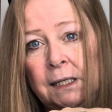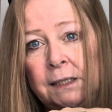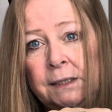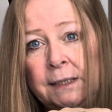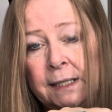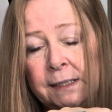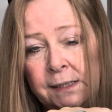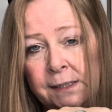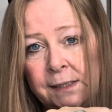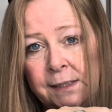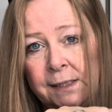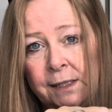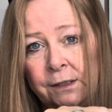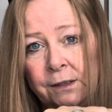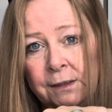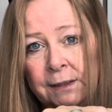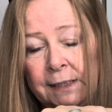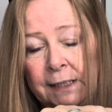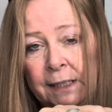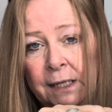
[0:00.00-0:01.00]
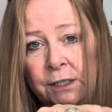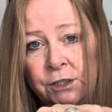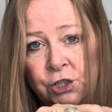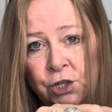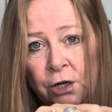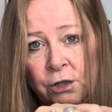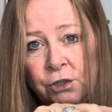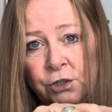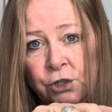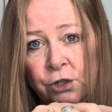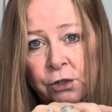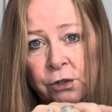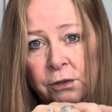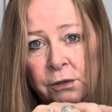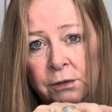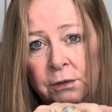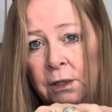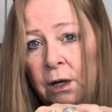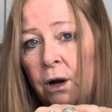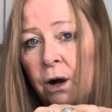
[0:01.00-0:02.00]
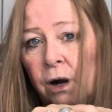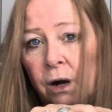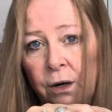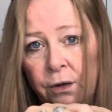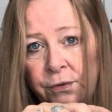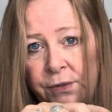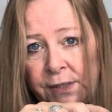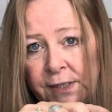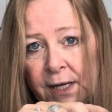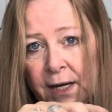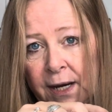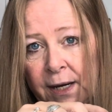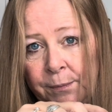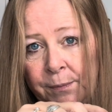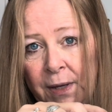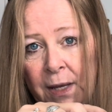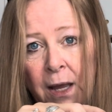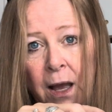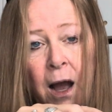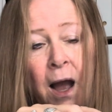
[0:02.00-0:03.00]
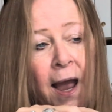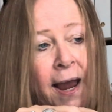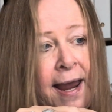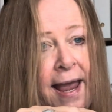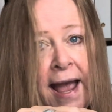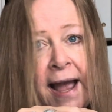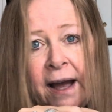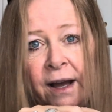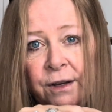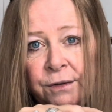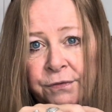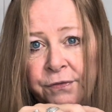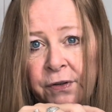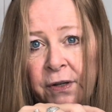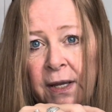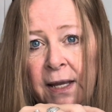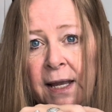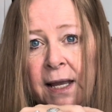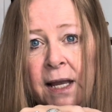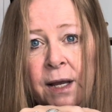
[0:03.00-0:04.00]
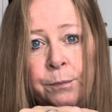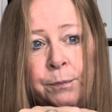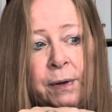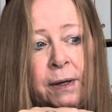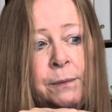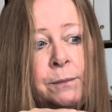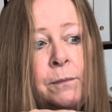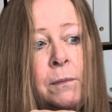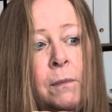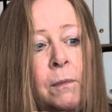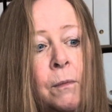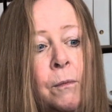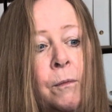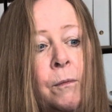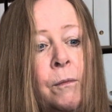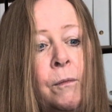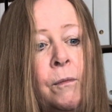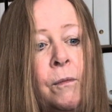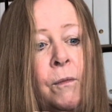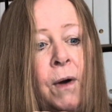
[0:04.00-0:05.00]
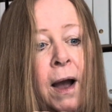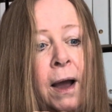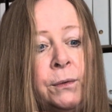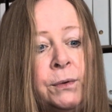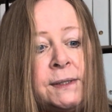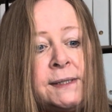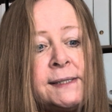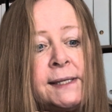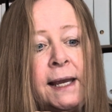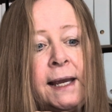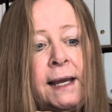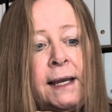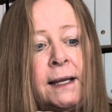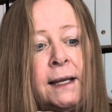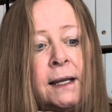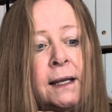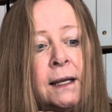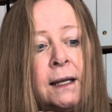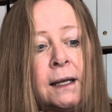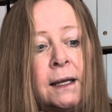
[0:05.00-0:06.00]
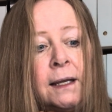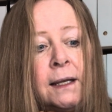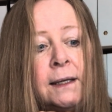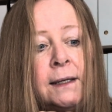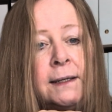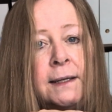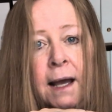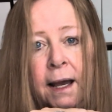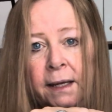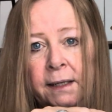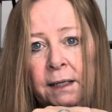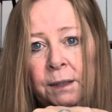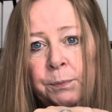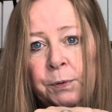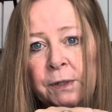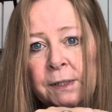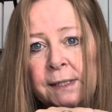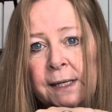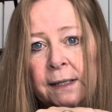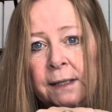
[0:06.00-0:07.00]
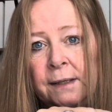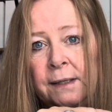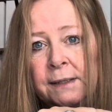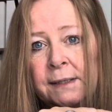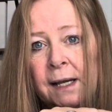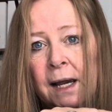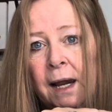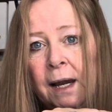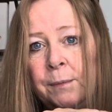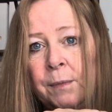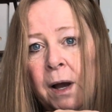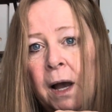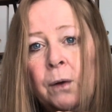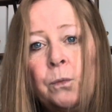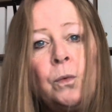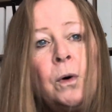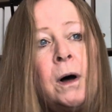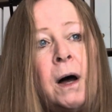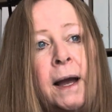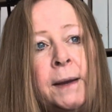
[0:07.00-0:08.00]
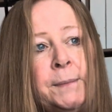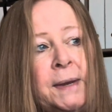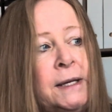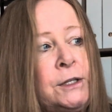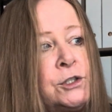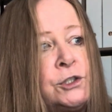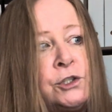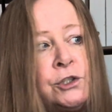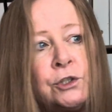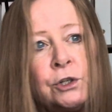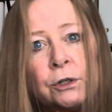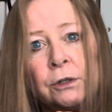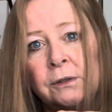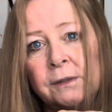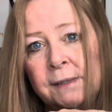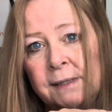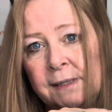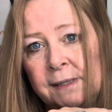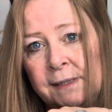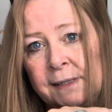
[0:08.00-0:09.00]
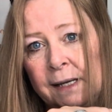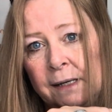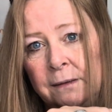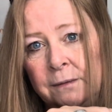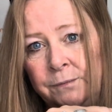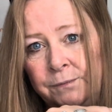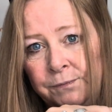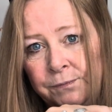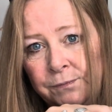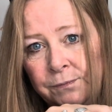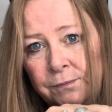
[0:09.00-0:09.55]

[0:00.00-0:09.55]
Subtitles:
necessarily a junk journal all the time. I have, but I would say 90% of the time, I make journals to sell.